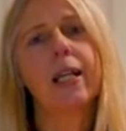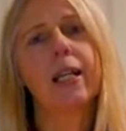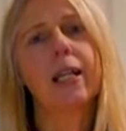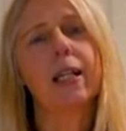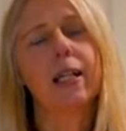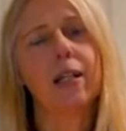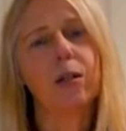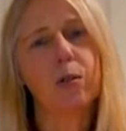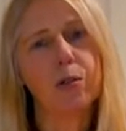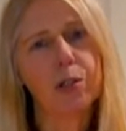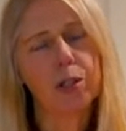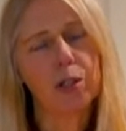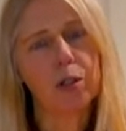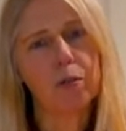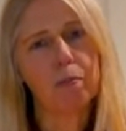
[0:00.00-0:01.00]
it lowers
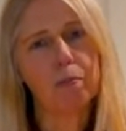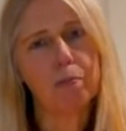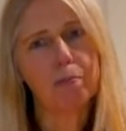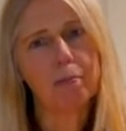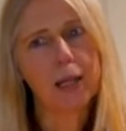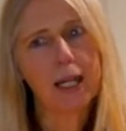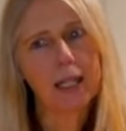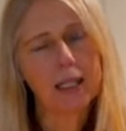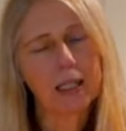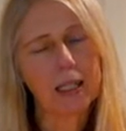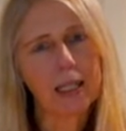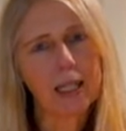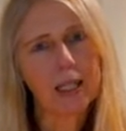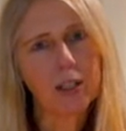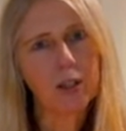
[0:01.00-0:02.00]
your bad
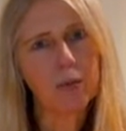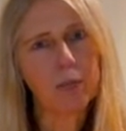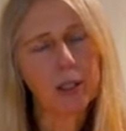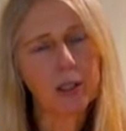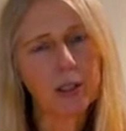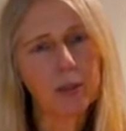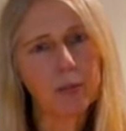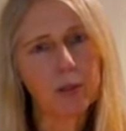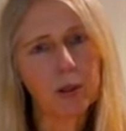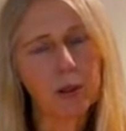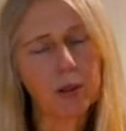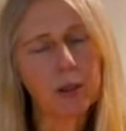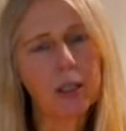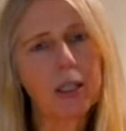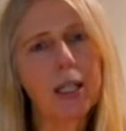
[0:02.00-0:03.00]
cholesterol, brings up your
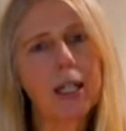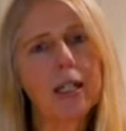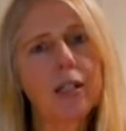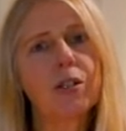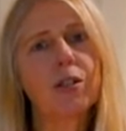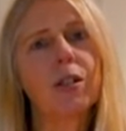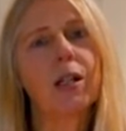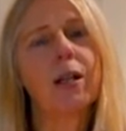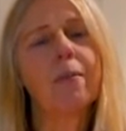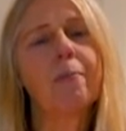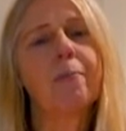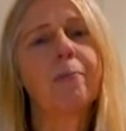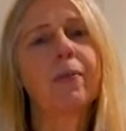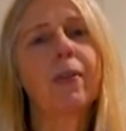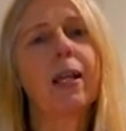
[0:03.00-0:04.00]
good cholesterol,
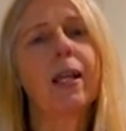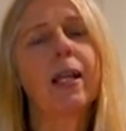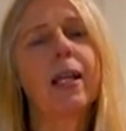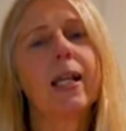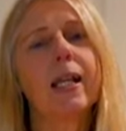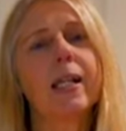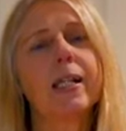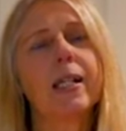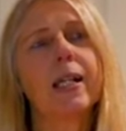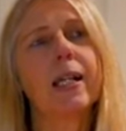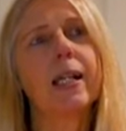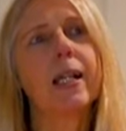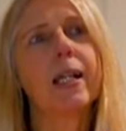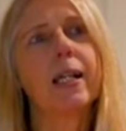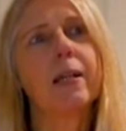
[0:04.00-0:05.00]
it
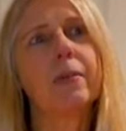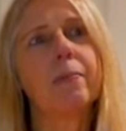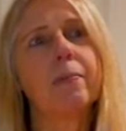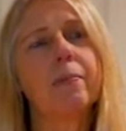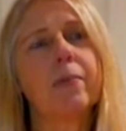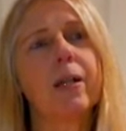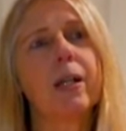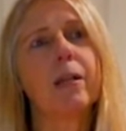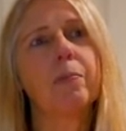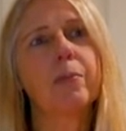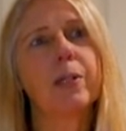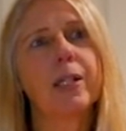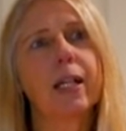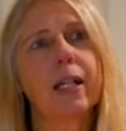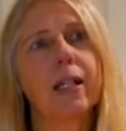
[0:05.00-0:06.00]

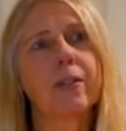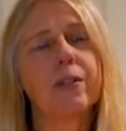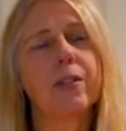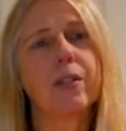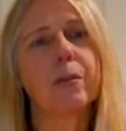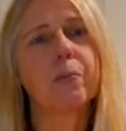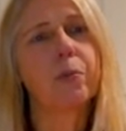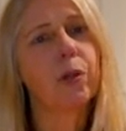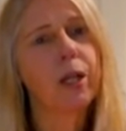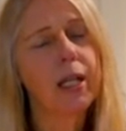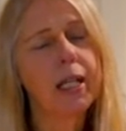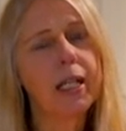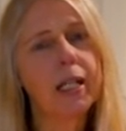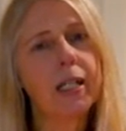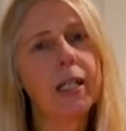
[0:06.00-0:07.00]
protects the
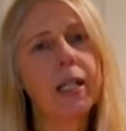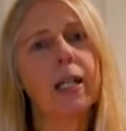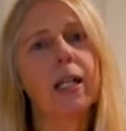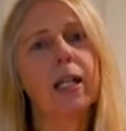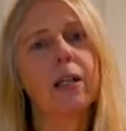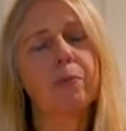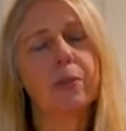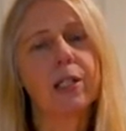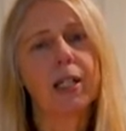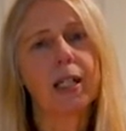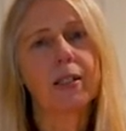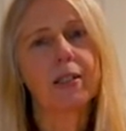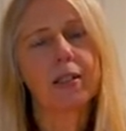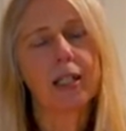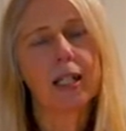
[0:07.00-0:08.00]
brain, it
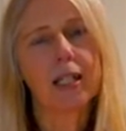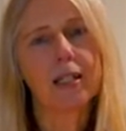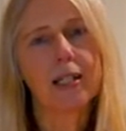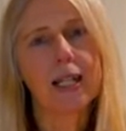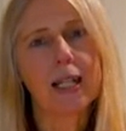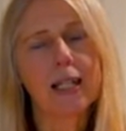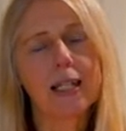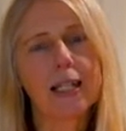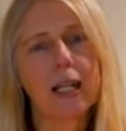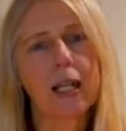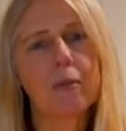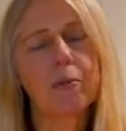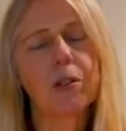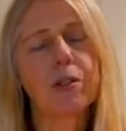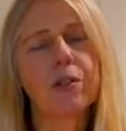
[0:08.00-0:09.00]
protects against
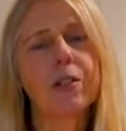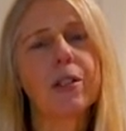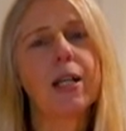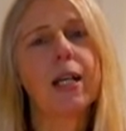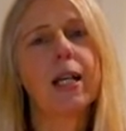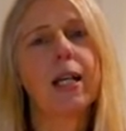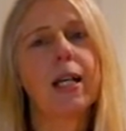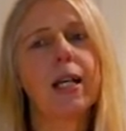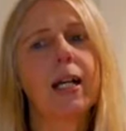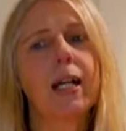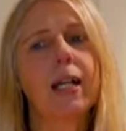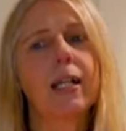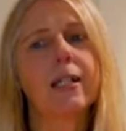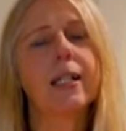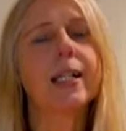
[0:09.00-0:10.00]
Alzheimer's,
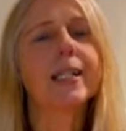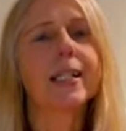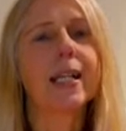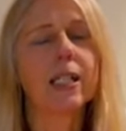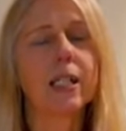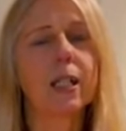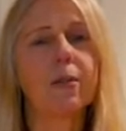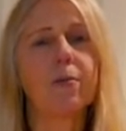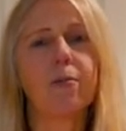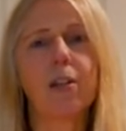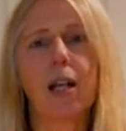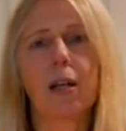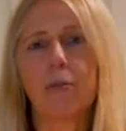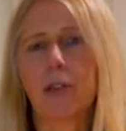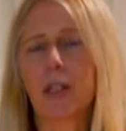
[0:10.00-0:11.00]
and it's
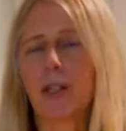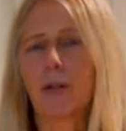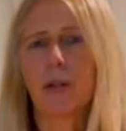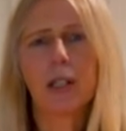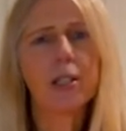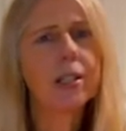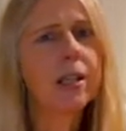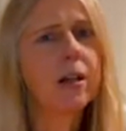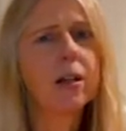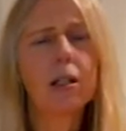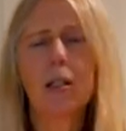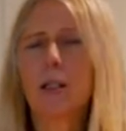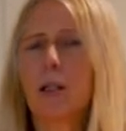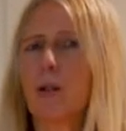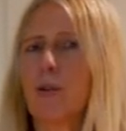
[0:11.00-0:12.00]
anti-inflammatory. So you see,
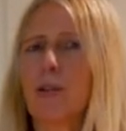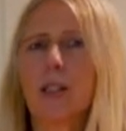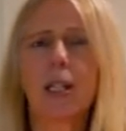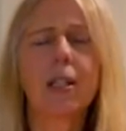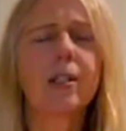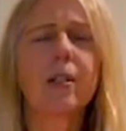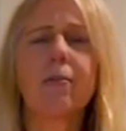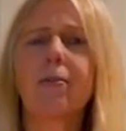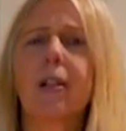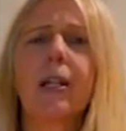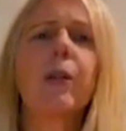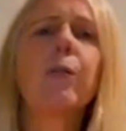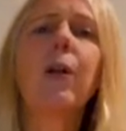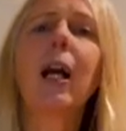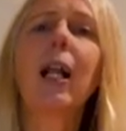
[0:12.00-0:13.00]
all those things are
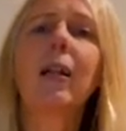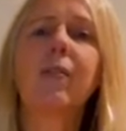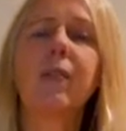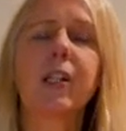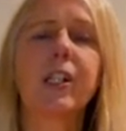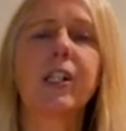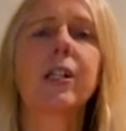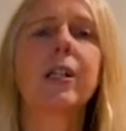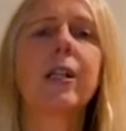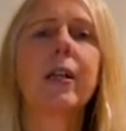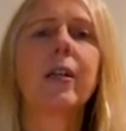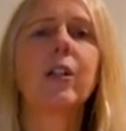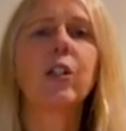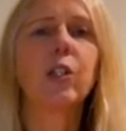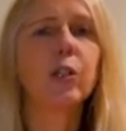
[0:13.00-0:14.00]
very relevant
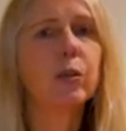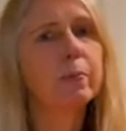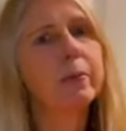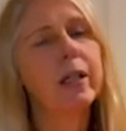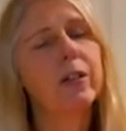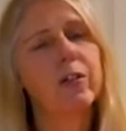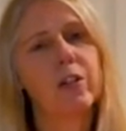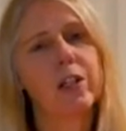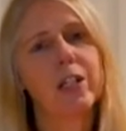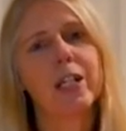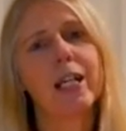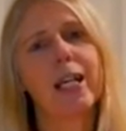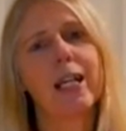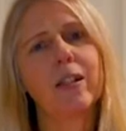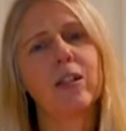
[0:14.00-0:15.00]
to modern
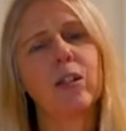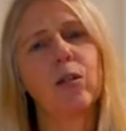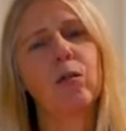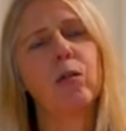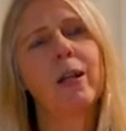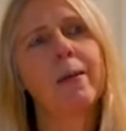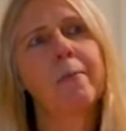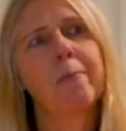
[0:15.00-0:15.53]
day. So